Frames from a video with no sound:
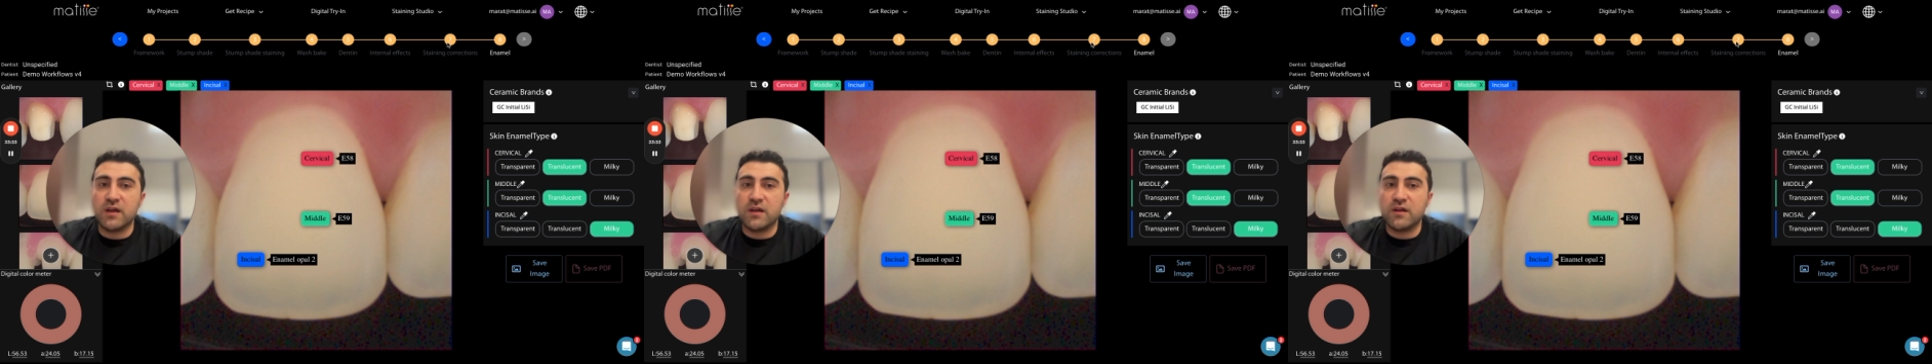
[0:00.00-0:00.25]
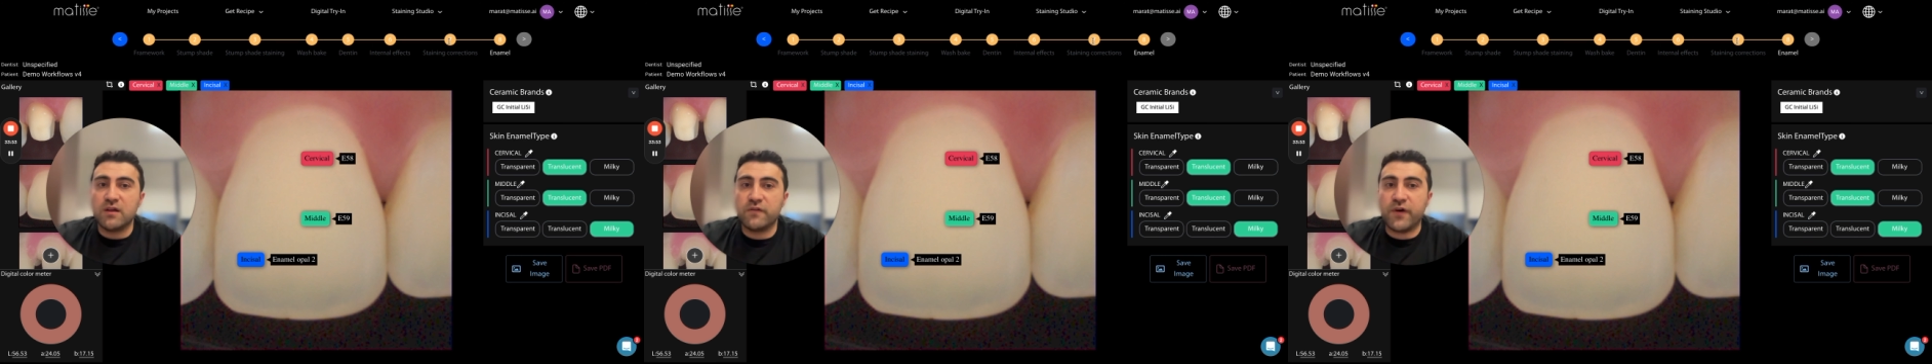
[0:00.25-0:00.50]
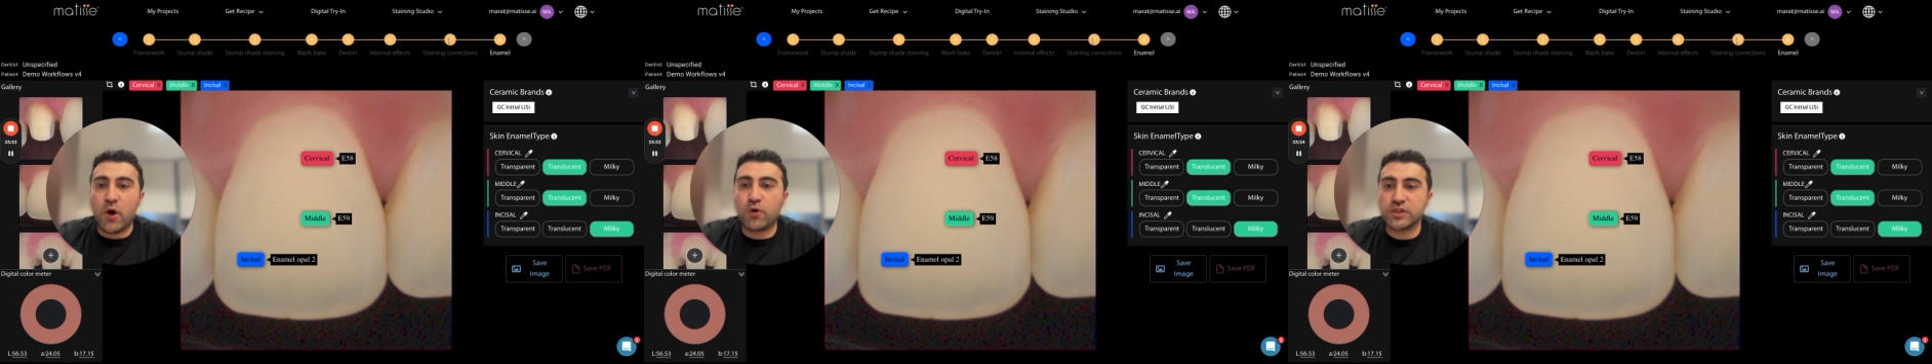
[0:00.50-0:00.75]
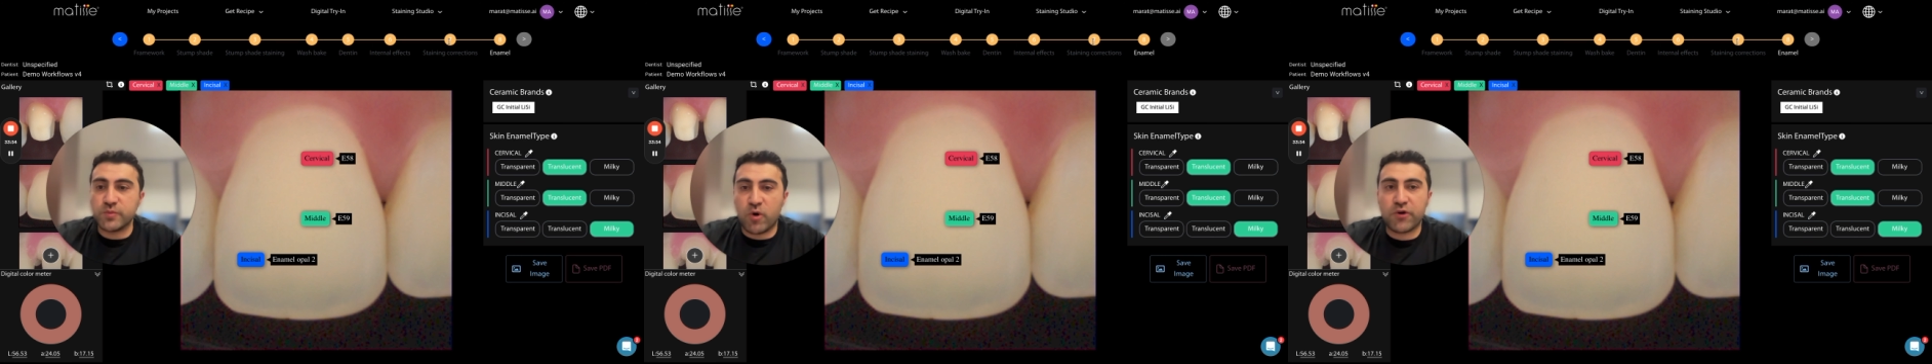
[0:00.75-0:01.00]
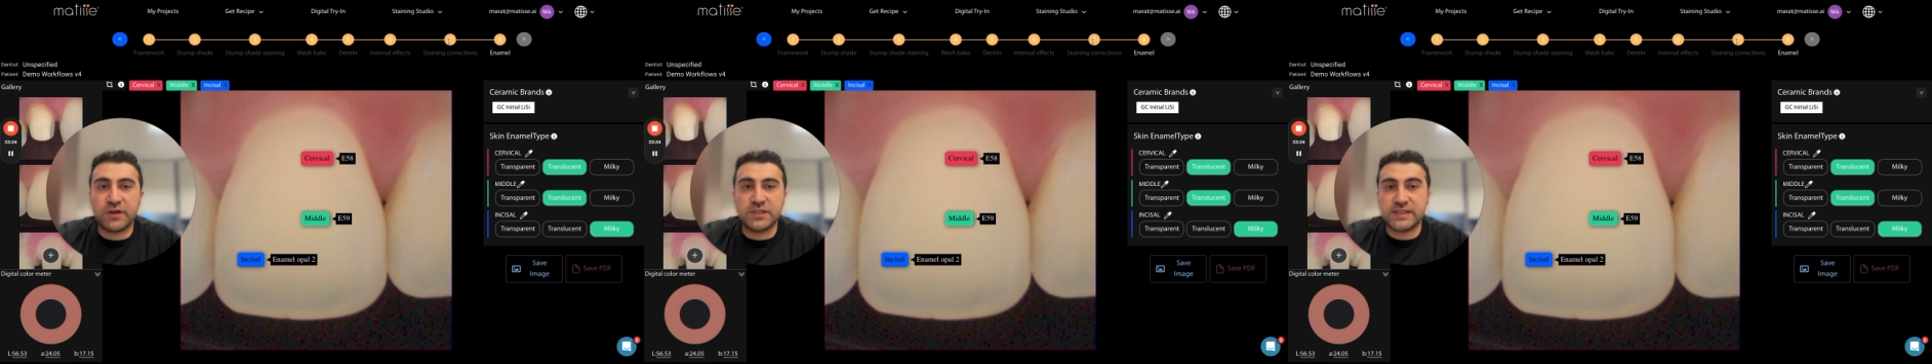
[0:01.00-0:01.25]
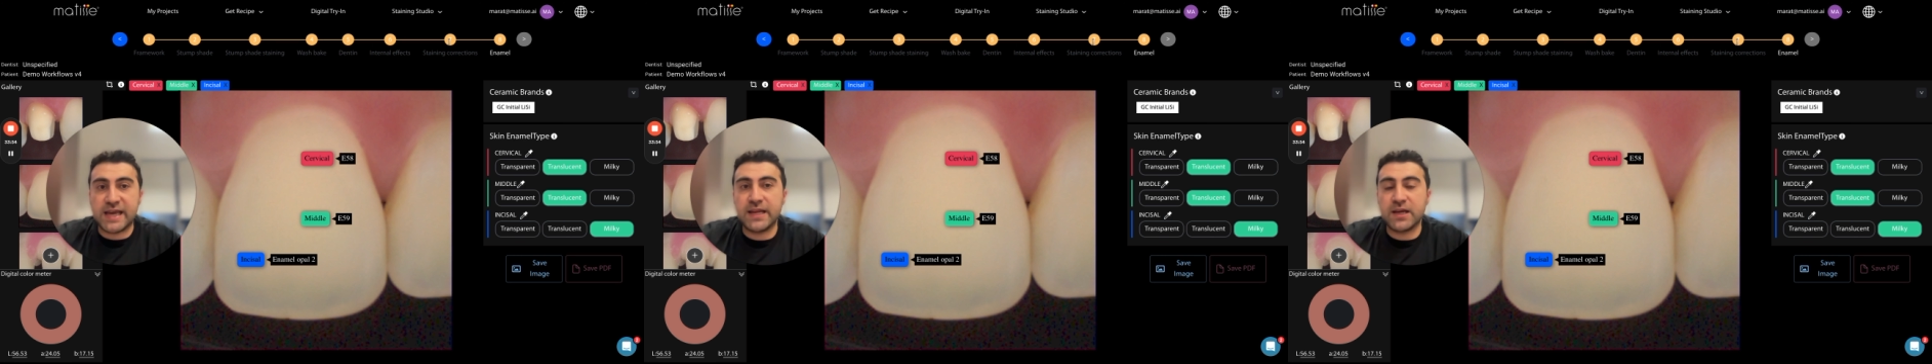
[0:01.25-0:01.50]
focus more on the
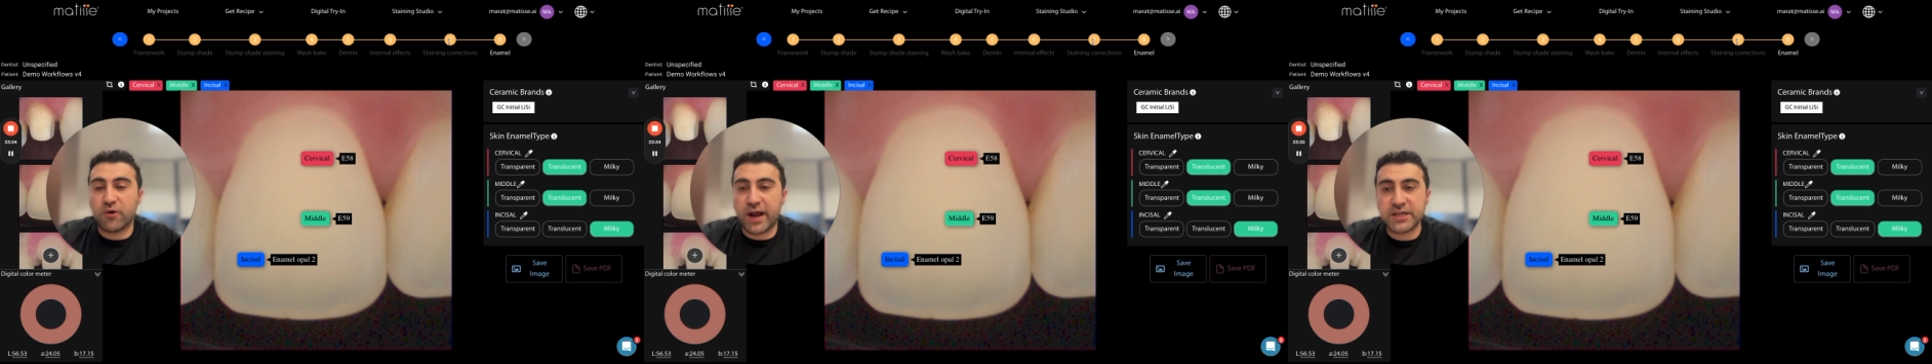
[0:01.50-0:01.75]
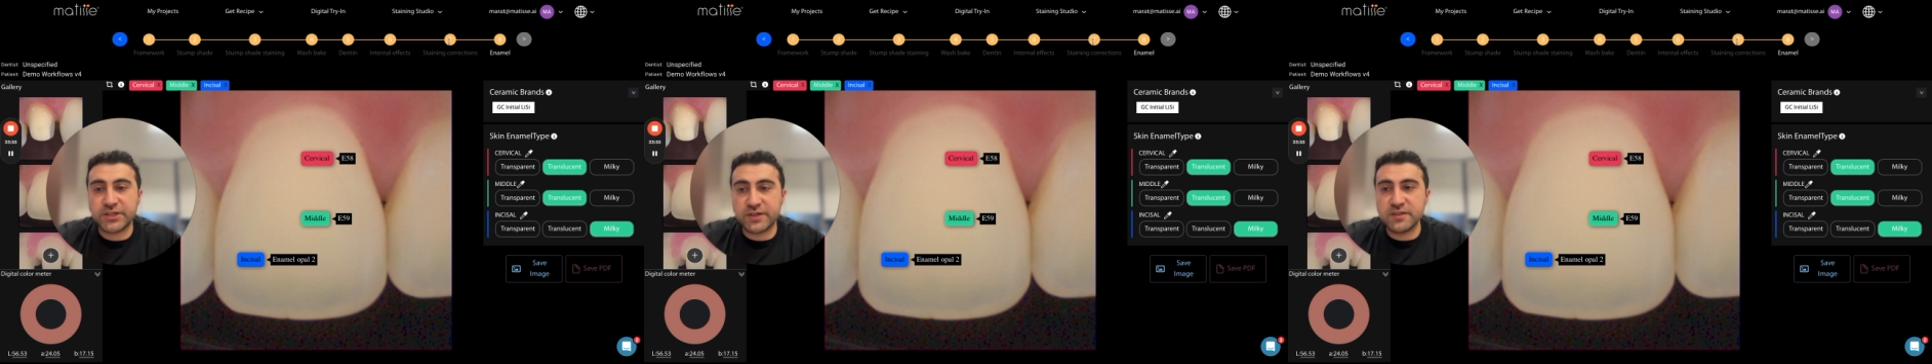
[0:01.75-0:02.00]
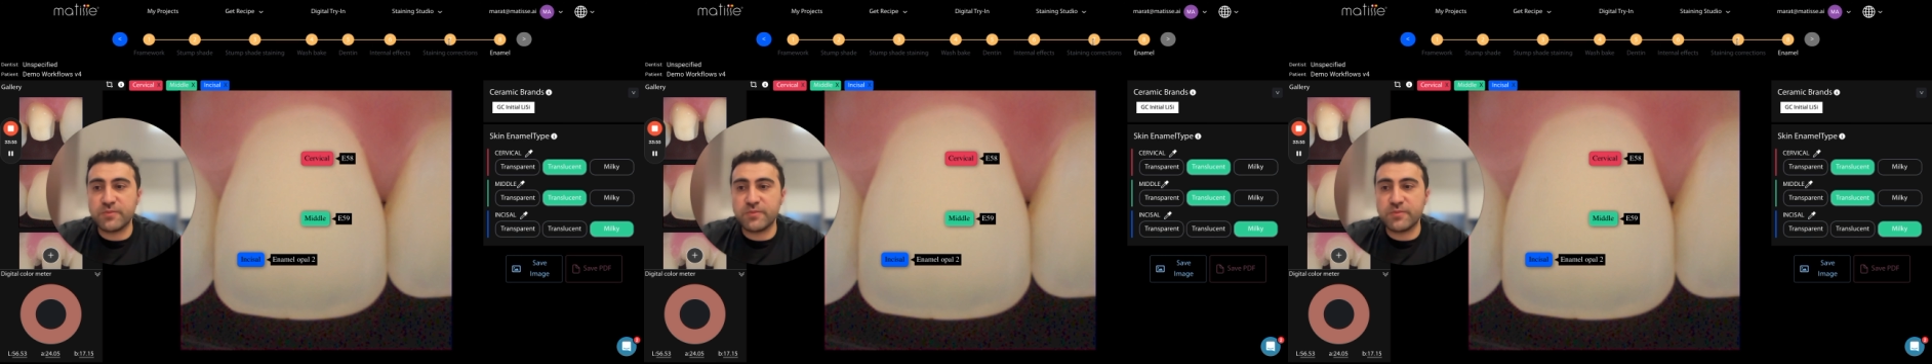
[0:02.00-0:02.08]
staining corrections,